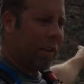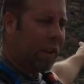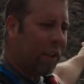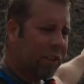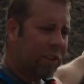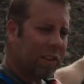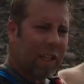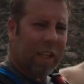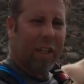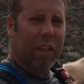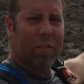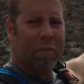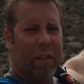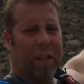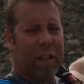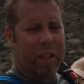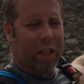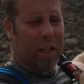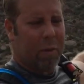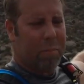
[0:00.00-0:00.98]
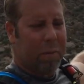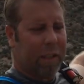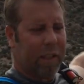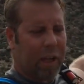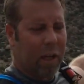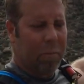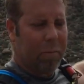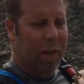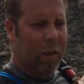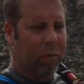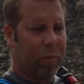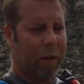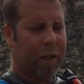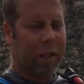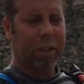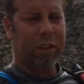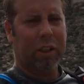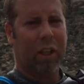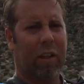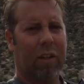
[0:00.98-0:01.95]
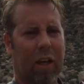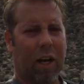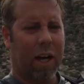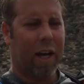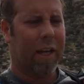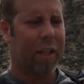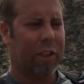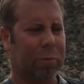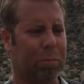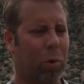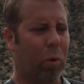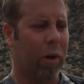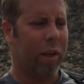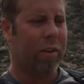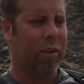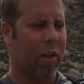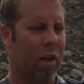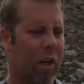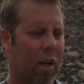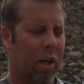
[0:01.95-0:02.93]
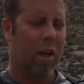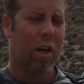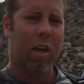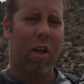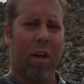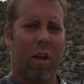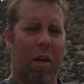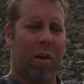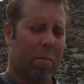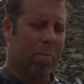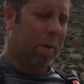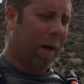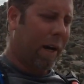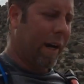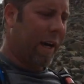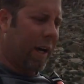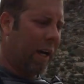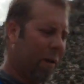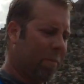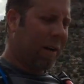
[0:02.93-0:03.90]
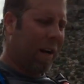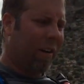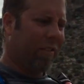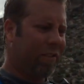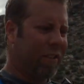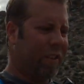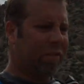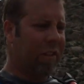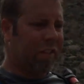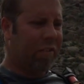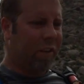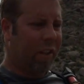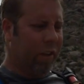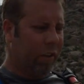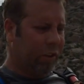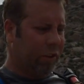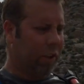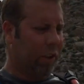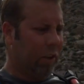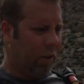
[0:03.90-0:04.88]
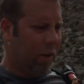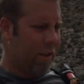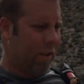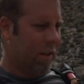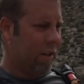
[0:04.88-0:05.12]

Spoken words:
East end of the McDowell Mountain Range, highest point by about 50 feet or so.